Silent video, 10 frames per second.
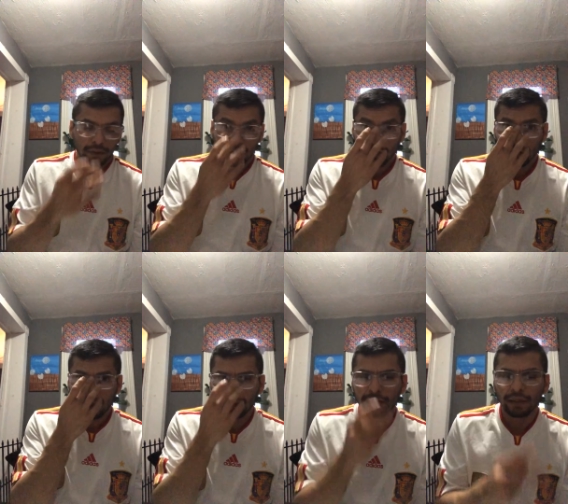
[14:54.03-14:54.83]

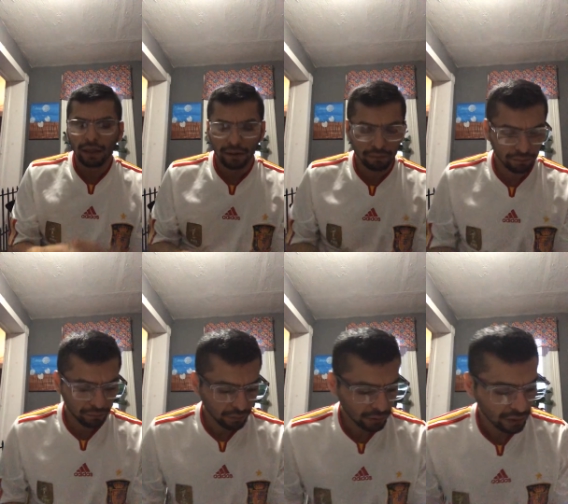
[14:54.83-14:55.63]
There are
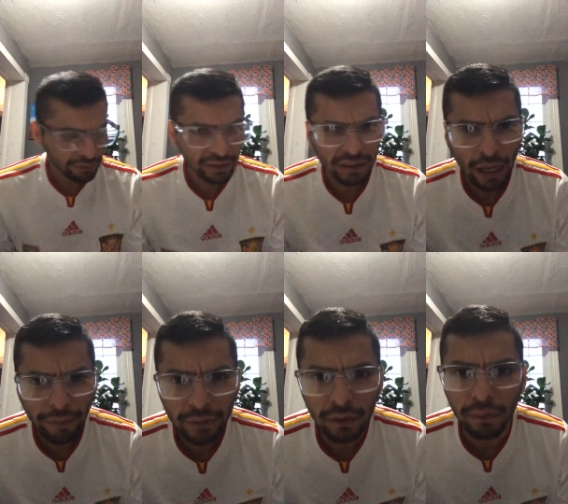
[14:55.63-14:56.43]
different
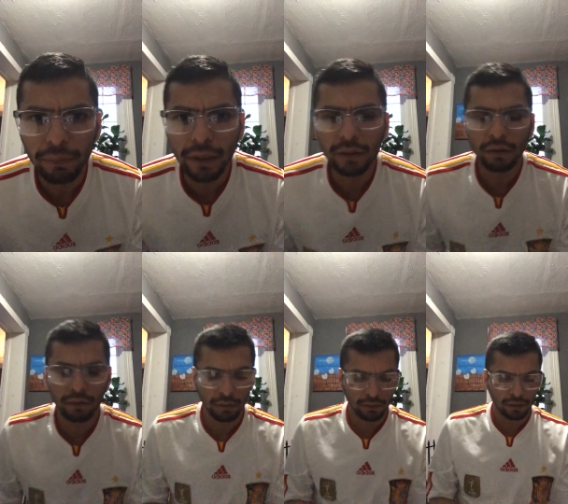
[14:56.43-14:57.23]
types of
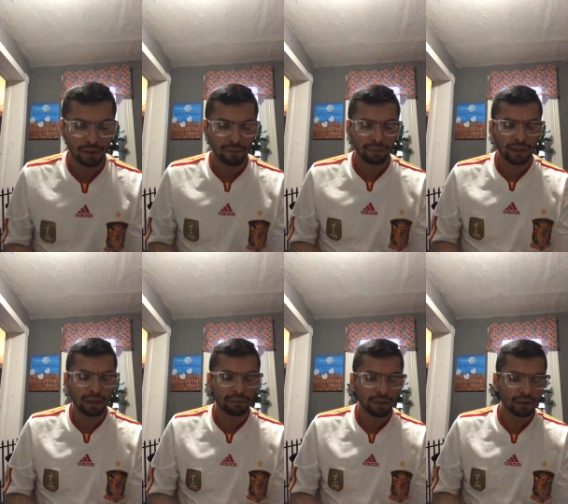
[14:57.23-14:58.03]
personal
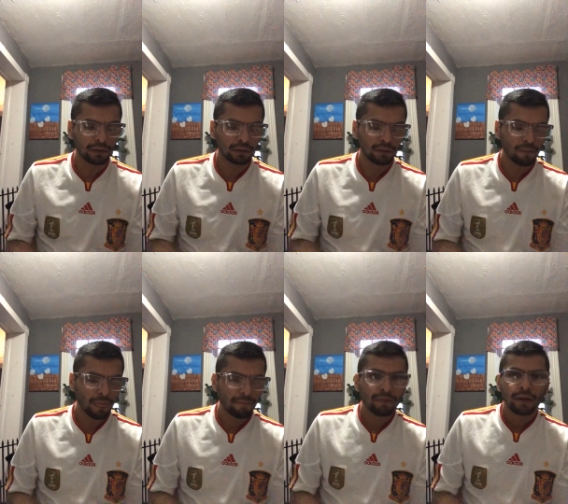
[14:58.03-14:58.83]
health records.
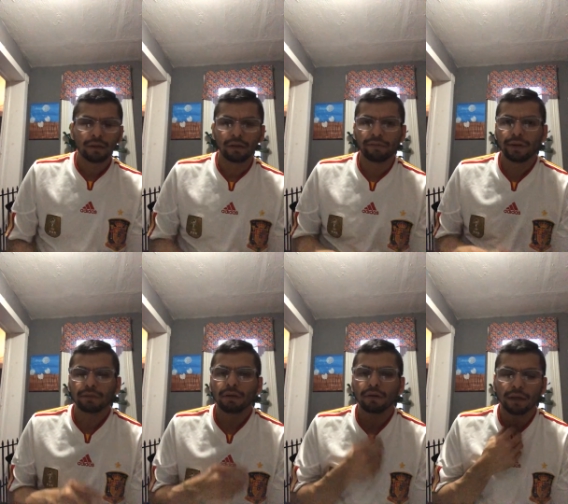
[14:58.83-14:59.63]
The first
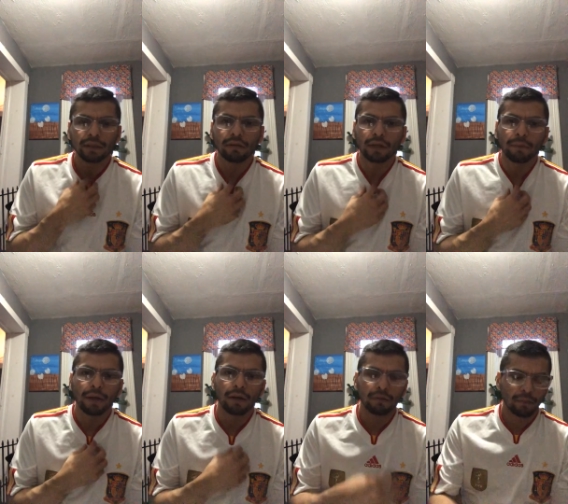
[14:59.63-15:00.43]
one I'm going to talk
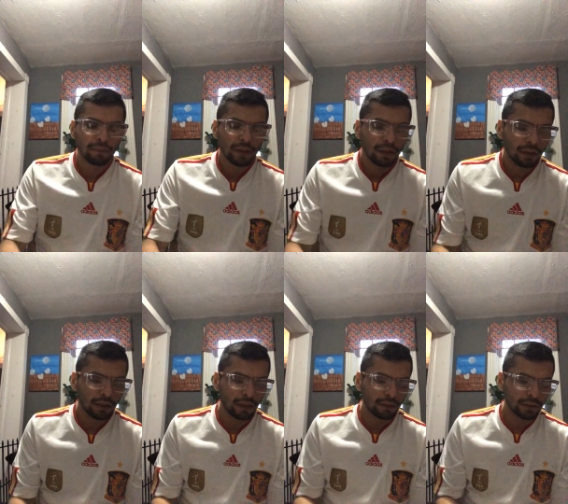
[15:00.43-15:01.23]
about
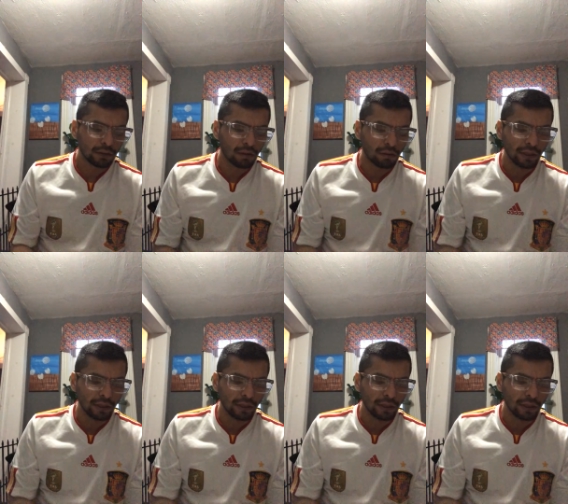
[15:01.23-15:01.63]
is called